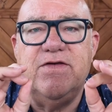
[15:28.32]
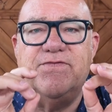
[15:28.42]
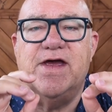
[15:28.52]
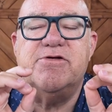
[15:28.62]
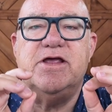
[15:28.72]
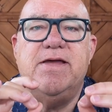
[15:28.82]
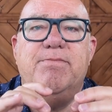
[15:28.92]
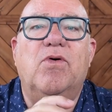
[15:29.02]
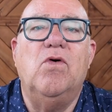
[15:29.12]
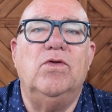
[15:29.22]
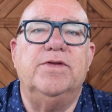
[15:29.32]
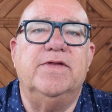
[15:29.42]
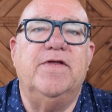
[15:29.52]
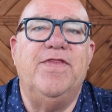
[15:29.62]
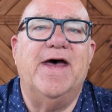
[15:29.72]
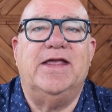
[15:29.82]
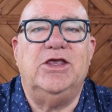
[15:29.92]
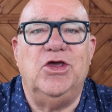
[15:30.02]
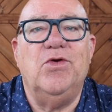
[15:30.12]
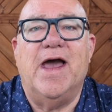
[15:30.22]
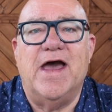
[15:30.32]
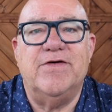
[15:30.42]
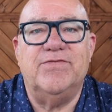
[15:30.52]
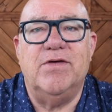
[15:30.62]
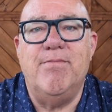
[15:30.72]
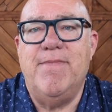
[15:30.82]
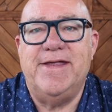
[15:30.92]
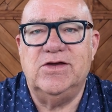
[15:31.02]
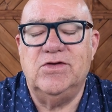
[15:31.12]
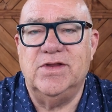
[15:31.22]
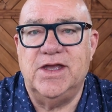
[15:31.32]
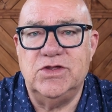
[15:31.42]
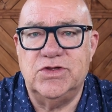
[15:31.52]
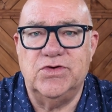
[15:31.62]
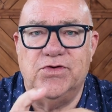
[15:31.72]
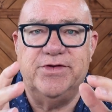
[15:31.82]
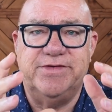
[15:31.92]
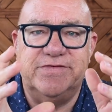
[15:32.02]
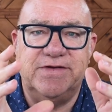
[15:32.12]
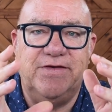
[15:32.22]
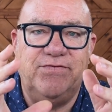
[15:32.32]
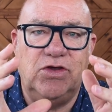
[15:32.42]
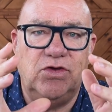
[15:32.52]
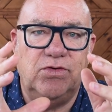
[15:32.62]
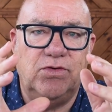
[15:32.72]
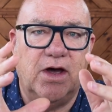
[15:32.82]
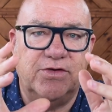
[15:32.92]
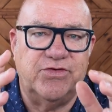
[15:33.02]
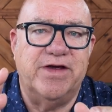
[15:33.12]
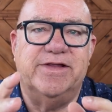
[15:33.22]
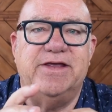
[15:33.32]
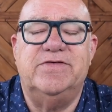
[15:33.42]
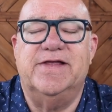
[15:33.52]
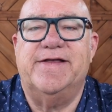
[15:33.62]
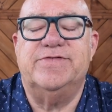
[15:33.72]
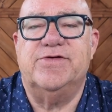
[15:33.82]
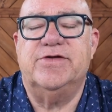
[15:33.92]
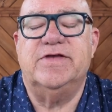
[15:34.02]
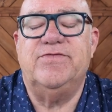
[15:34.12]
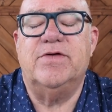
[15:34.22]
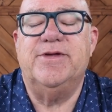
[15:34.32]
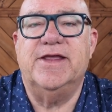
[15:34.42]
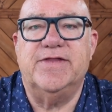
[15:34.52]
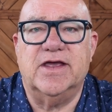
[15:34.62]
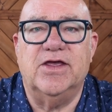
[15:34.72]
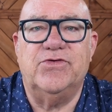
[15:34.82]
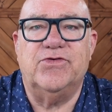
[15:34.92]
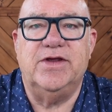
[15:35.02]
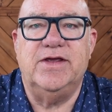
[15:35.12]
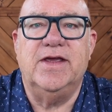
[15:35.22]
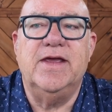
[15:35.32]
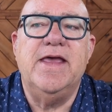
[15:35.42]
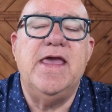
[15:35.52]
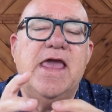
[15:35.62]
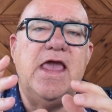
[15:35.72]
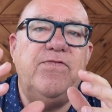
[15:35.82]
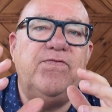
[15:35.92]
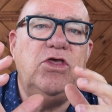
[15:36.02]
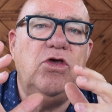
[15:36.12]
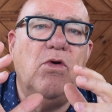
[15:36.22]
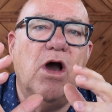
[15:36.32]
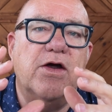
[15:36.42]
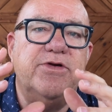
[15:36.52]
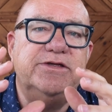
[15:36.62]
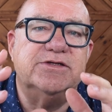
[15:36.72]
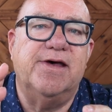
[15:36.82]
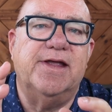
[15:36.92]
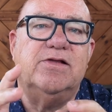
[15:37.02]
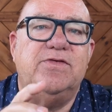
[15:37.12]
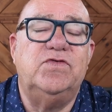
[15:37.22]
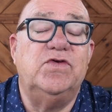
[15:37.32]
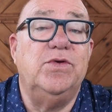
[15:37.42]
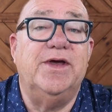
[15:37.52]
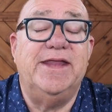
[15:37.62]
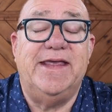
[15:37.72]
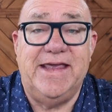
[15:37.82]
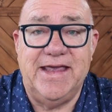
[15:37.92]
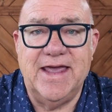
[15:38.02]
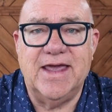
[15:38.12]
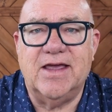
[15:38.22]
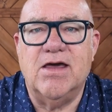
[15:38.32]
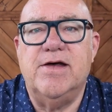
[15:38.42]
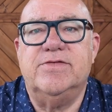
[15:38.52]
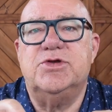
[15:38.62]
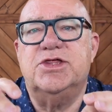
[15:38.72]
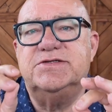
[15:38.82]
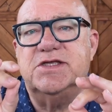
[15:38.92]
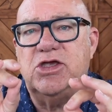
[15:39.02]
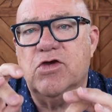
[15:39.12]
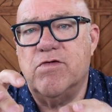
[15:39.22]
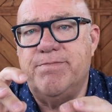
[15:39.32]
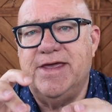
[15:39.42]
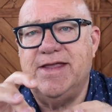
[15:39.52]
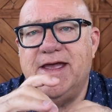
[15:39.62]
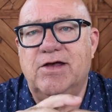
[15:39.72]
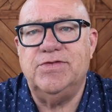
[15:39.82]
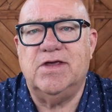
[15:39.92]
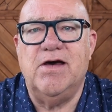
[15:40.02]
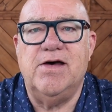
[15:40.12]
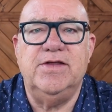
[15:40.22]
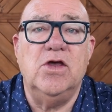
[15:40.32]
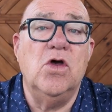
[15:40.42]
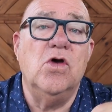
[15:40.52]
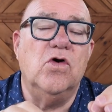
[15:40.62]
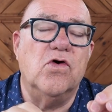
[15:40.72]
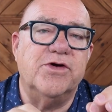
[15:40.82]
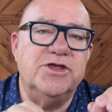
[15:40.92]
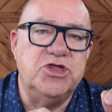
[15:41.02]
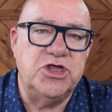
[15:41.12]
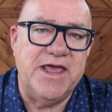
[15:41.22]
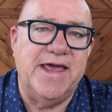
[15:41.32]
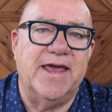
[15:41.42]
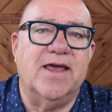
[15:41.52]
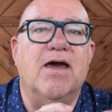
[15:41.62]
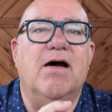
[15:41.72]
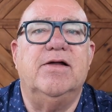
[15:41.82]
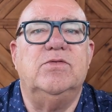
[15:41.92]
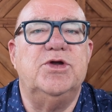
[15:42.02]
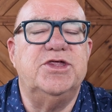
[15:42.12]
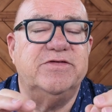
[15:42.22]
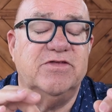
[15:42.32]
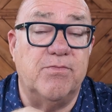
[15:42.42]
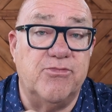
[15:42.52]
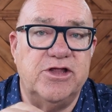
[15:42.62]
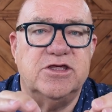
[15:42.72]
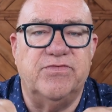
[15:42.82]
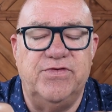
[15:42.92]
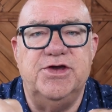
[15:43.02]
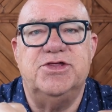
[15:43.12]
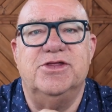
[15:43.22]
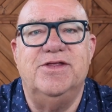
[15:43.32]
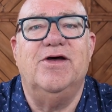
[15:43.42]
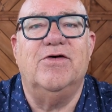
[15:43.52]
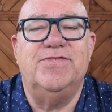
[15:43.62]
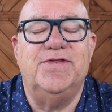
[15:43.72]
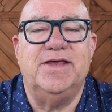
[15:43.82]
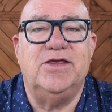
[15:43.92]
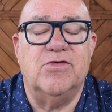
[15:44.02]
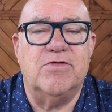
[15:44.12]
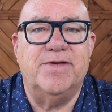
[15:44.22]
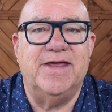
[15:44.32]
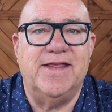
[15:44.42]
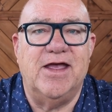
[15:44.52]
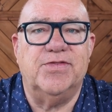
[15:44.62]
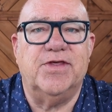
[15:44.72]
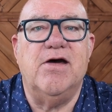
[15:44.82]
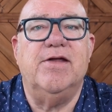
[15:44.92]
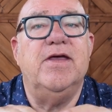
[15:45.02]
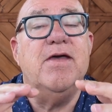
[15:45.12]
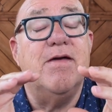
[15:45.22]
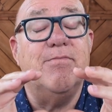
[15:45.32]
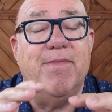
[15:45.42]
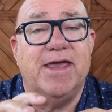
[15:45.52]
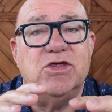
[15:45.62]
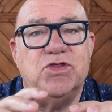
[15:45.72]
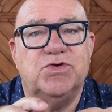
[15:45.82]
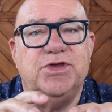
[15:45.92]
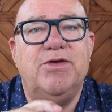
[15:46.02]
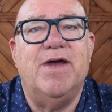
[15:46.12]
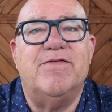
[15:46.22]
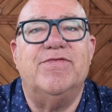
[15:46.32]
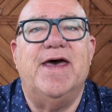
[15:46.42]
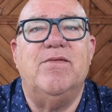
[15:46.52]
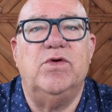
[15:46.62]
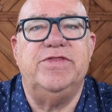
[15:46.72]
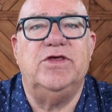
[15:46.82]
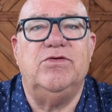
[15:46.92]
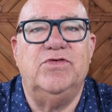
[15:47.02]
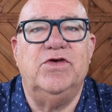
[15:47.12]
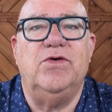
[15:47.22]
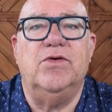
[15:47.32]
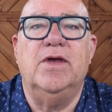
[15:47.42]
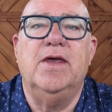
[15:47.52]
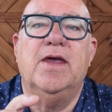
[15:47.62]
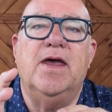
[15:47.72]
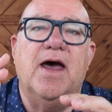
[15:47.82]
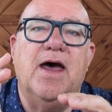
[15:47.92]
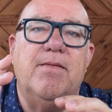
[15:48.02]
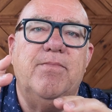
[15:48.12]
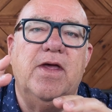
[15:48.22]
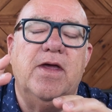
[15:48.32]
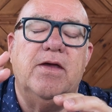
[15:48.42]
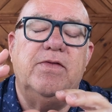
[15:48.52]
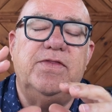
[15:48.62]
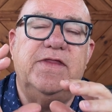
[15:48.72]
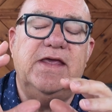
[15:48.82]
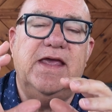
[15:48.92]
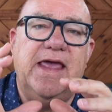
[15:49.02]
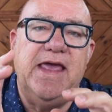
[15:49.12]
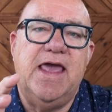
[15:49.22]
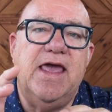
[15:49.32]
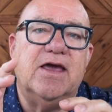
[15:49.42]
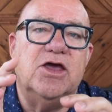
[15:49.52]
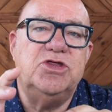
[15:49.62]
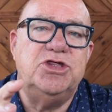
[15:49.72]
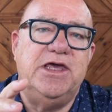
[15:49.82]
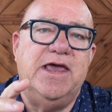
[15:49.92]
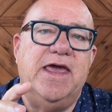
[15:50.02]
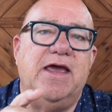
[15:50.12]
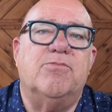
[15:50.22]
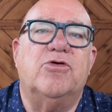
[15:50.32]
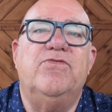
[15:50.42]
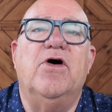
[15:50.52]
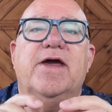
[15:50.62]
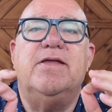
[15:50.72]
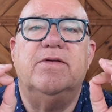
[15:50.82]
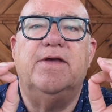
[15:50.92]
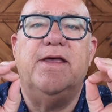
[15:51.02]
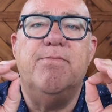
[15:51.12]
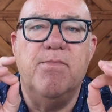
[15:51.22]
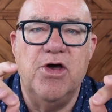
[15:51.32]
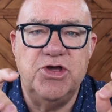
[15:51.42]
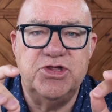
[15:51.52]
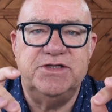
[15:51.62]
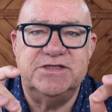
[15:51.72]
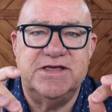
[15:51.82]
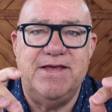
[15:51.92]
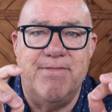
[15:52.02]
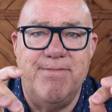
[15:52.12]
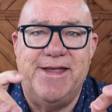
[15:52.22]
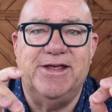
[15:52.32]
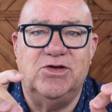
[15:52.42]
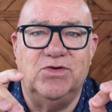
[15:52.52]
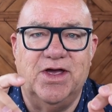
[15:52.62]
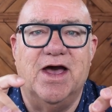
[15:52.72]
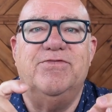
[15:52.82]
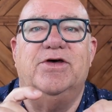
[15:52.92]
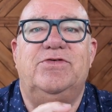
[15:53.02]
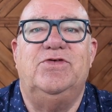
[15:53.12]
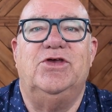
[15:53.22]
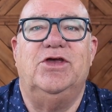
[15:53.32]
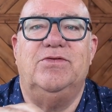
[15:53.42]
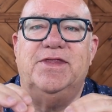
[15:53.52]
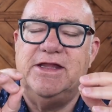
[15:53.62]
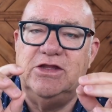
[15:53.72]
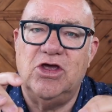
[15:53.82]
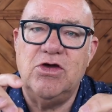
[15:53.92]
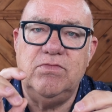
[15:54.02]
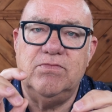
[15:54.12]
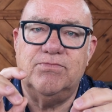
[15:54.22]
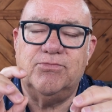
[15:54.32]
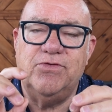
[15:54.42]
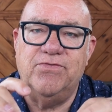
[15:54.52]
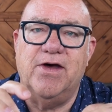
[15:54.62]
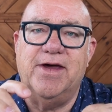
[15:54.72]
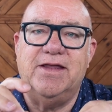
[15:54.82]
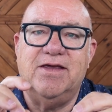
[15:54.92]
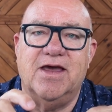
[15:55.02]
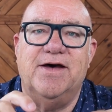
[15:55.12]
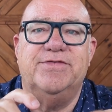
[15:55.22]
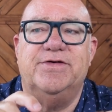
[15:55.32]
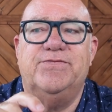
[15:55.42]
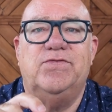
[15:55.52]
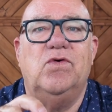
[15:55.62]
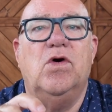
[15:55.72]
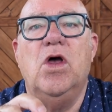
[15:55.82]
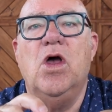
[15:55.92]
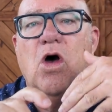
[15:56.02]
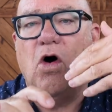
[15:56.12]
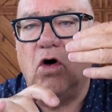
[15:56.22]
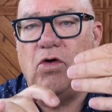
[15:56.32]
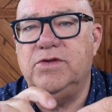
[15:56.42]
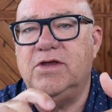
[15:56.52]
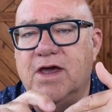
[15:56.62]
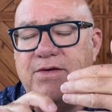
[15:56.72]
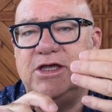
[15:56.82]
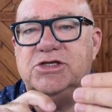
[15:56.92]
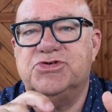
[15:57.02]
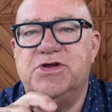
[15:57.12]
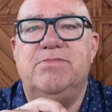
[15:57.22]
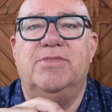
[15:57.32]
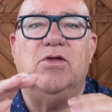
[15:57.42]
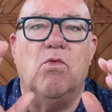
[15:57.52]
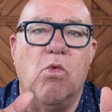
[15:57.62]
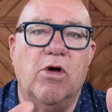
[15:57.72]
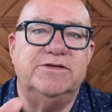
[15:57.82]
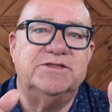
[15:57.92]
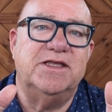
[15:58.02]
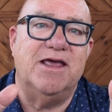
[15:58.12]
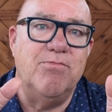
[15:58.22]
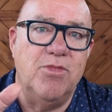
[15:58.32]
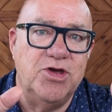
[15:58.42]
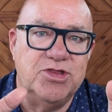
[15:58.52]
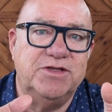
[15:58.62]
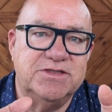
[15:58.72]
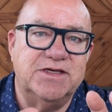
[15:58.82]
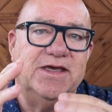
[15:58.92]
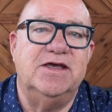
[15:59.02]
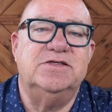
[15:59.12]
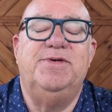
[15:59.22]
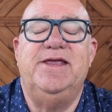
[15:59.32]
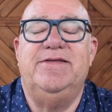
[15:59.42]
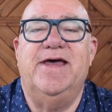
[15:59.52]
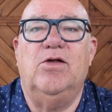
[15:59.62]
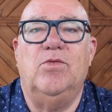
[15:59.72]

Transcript: very important that you have medical insurance if you are traveling to Lanzarote from another country. If you are entitled to an EHIC card, which is the European Health Card, or a GHIC card, which is the British version of the European Health Card, make sure you have that with you too. The EHIC and GHIC provide emergency medical cover to you. They don't provide cover for ongoing treatment once the emergency has been dealt